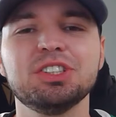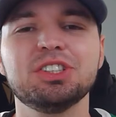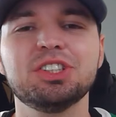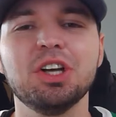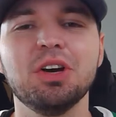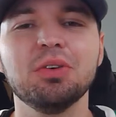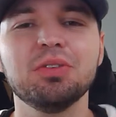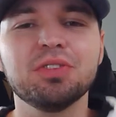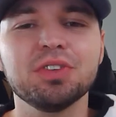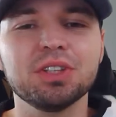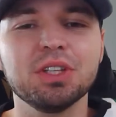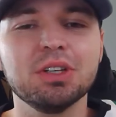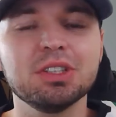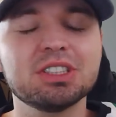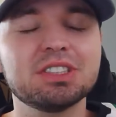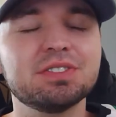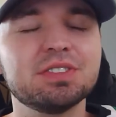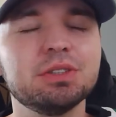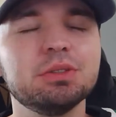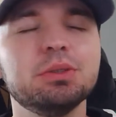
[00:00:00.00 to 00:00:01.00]
So for
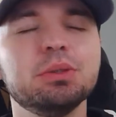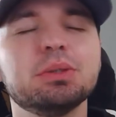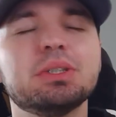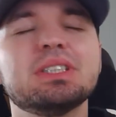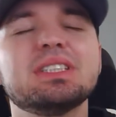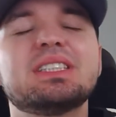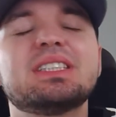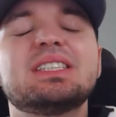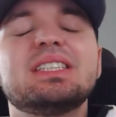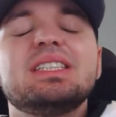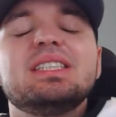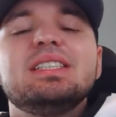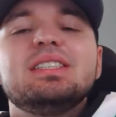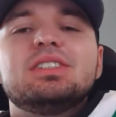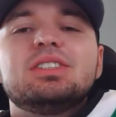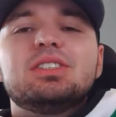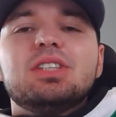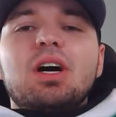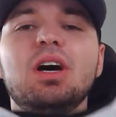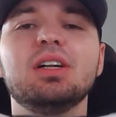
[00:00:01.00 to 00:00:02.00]
those of you who can see,
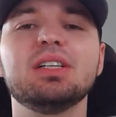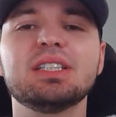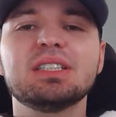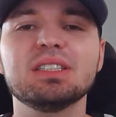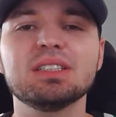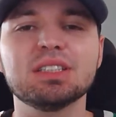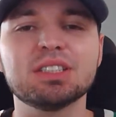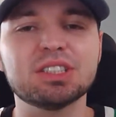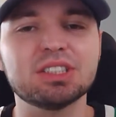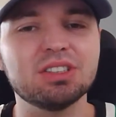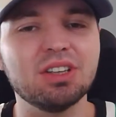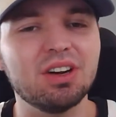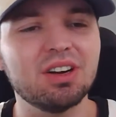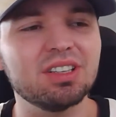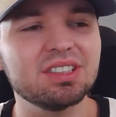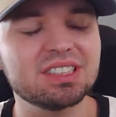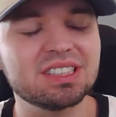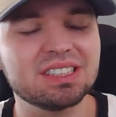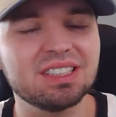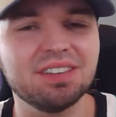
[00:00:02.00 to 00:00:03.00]
Dawning the
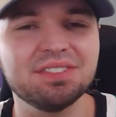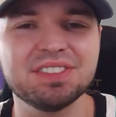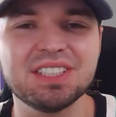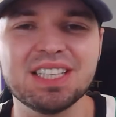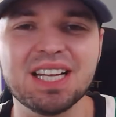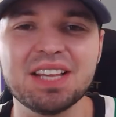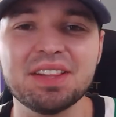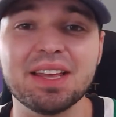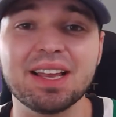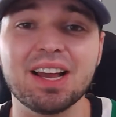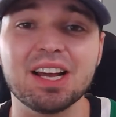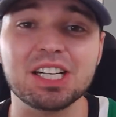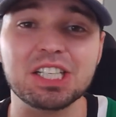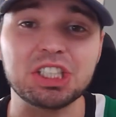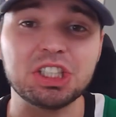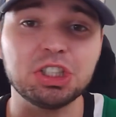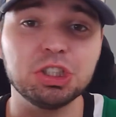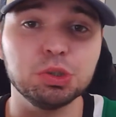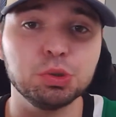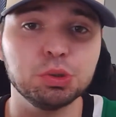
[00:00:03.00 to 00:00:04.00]
Stars stuff today, they got a
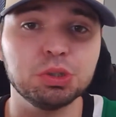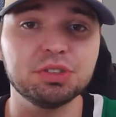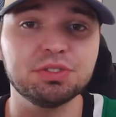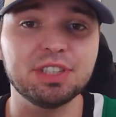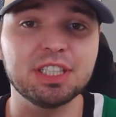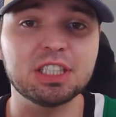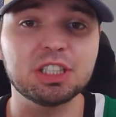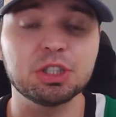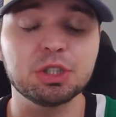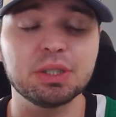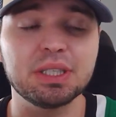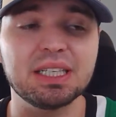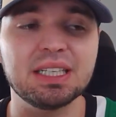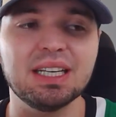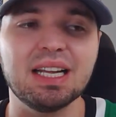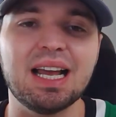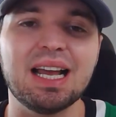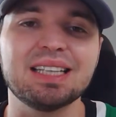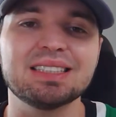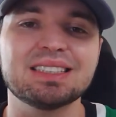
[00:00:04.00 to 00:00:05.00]
huge victory
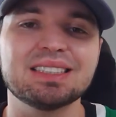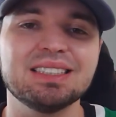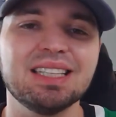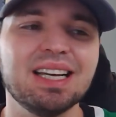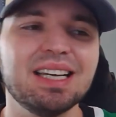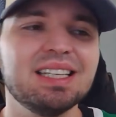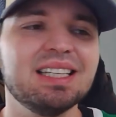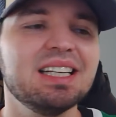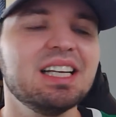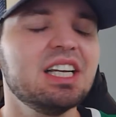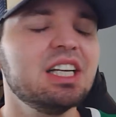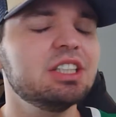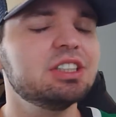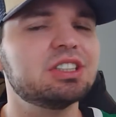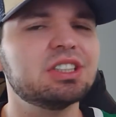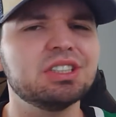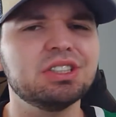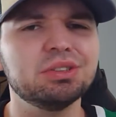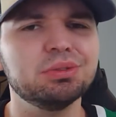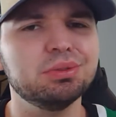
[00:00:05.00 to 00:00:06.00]
last night,
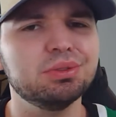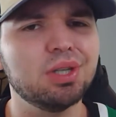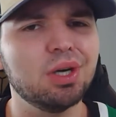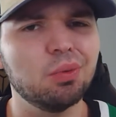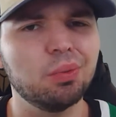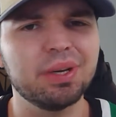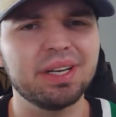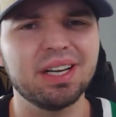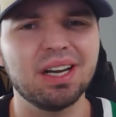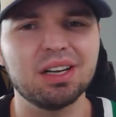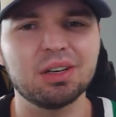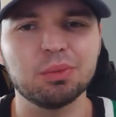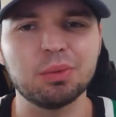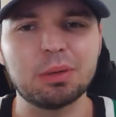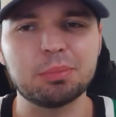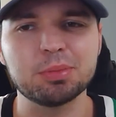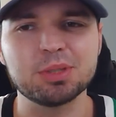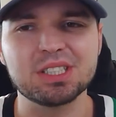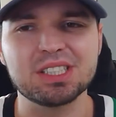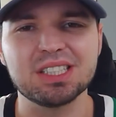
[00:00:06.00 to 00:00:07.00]
so you know we gotta
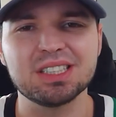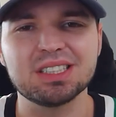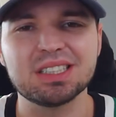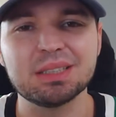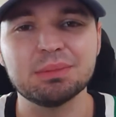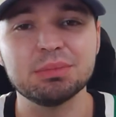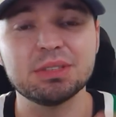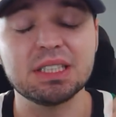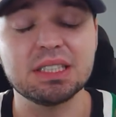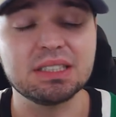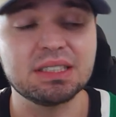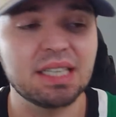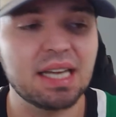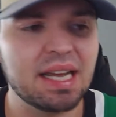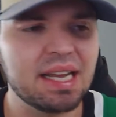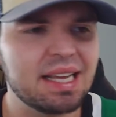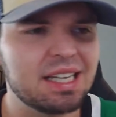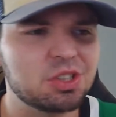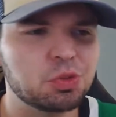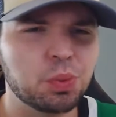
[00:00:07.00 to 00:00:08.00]
represent them
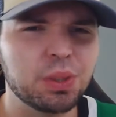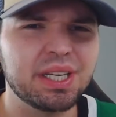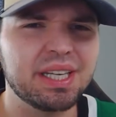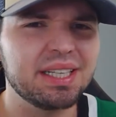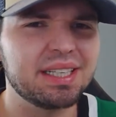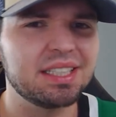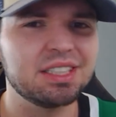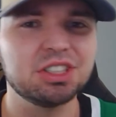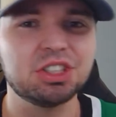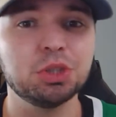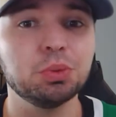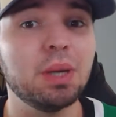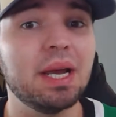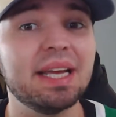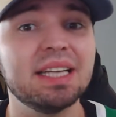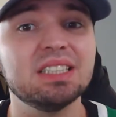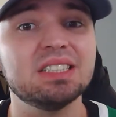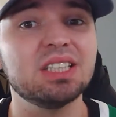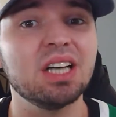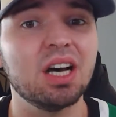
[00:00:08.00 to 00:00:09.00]
today as we get into
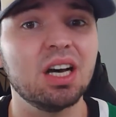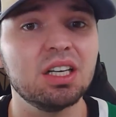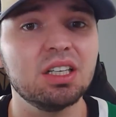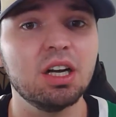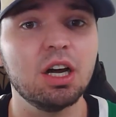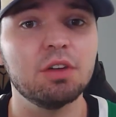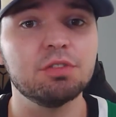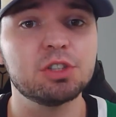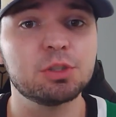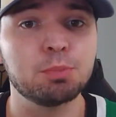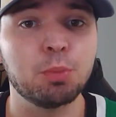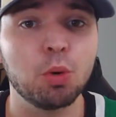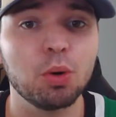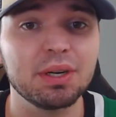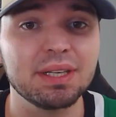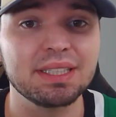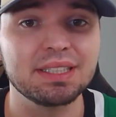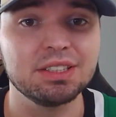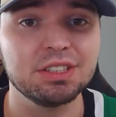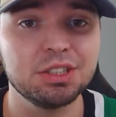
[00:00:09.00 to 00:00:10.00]
a ton of
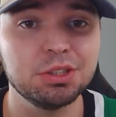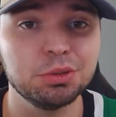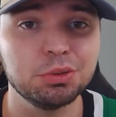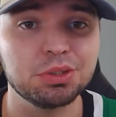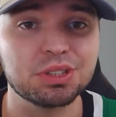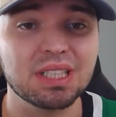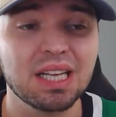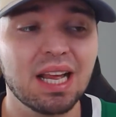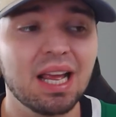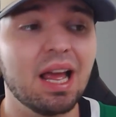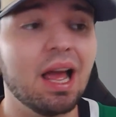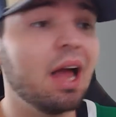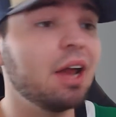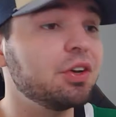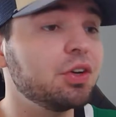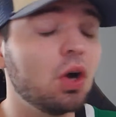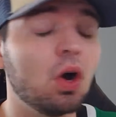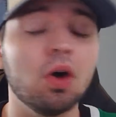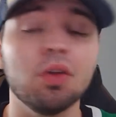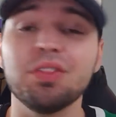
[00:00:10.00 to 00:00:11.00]
sporting news.
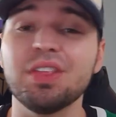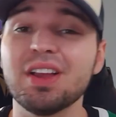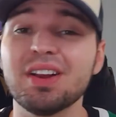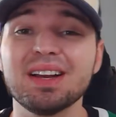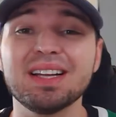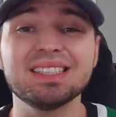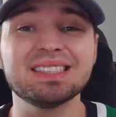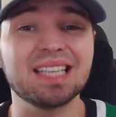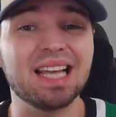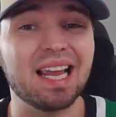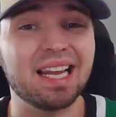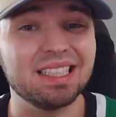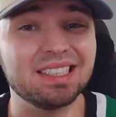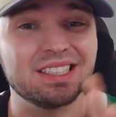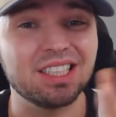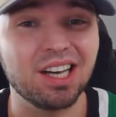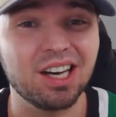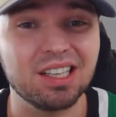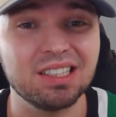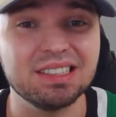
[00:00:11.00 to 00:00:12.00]
And y'all, there is a
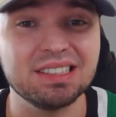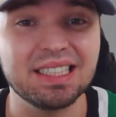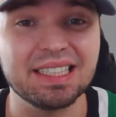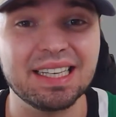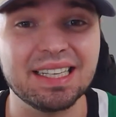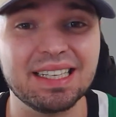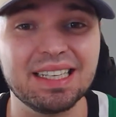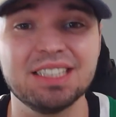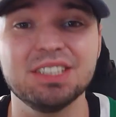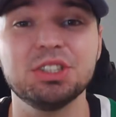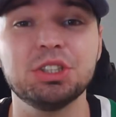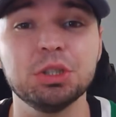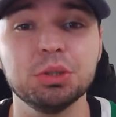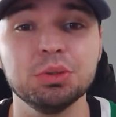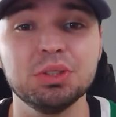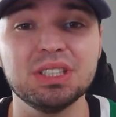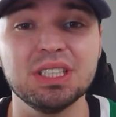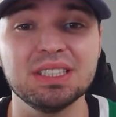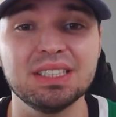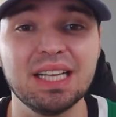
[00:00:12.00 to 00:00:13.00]
ton to get
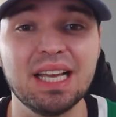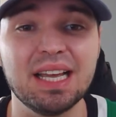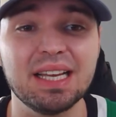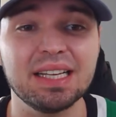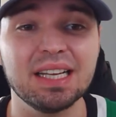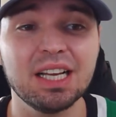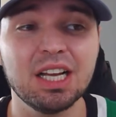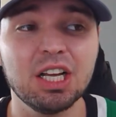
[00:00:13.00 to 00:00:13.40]
into today.